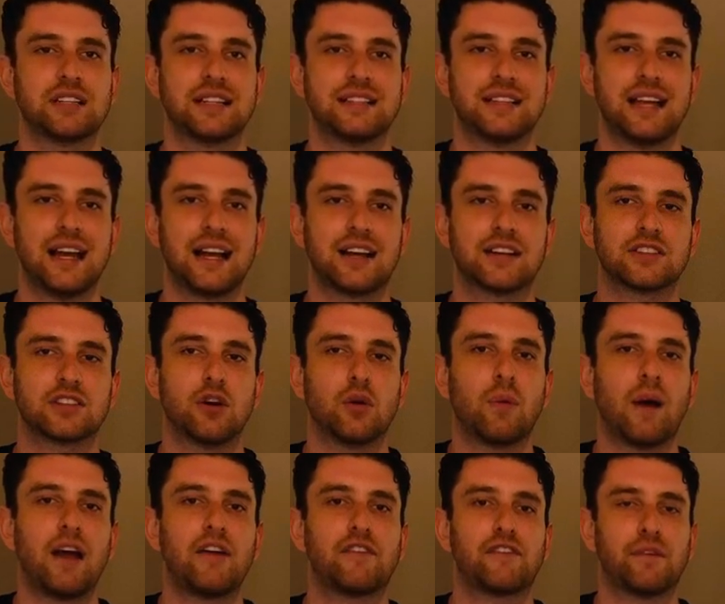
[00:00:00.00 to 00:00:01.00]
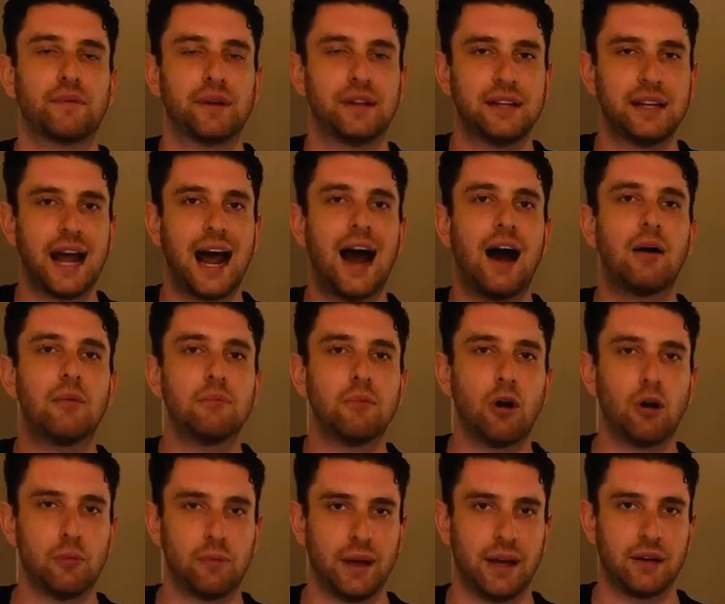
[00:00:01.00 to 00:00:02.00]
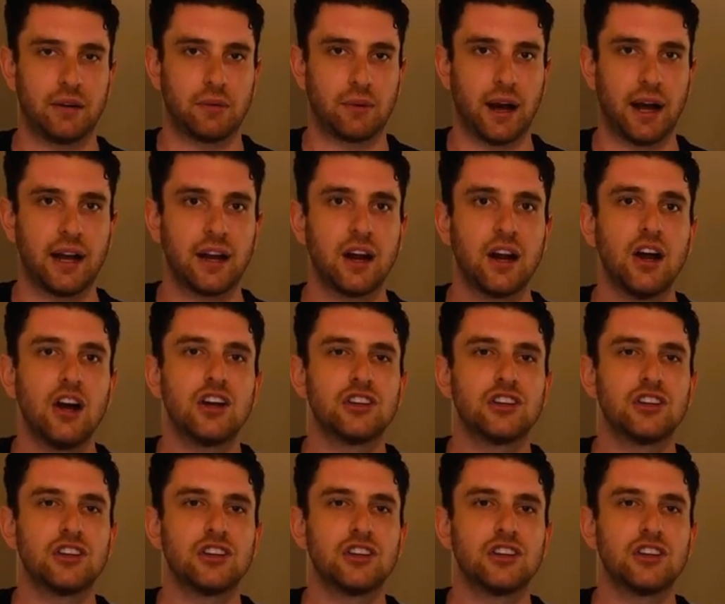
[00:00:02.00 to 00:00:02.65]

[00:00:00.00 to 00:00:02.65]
that take us away from the now moment, right?